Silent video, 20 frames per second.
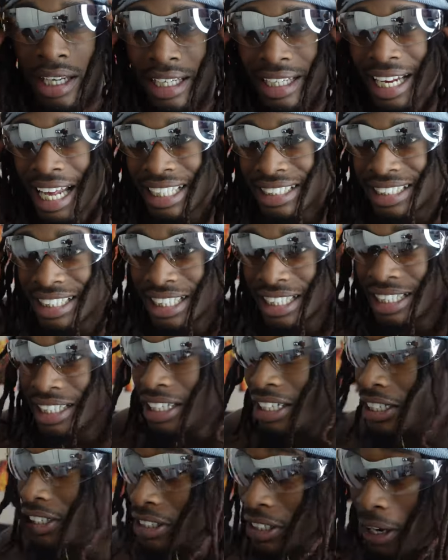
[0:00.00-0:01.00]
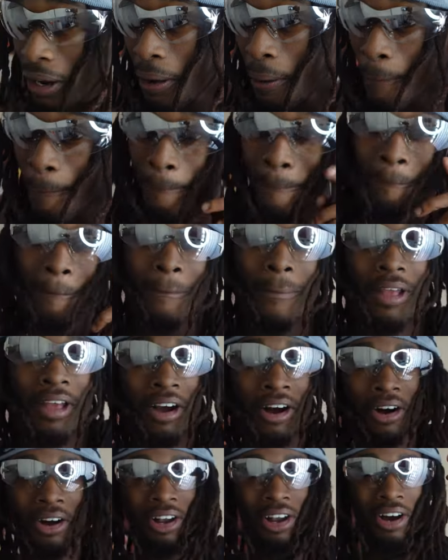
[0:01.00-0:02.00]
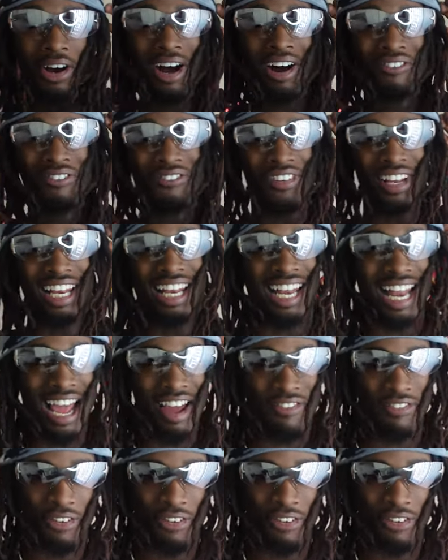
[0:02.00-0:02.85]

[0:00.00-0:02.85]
That's these. Hold on, I'm feeling like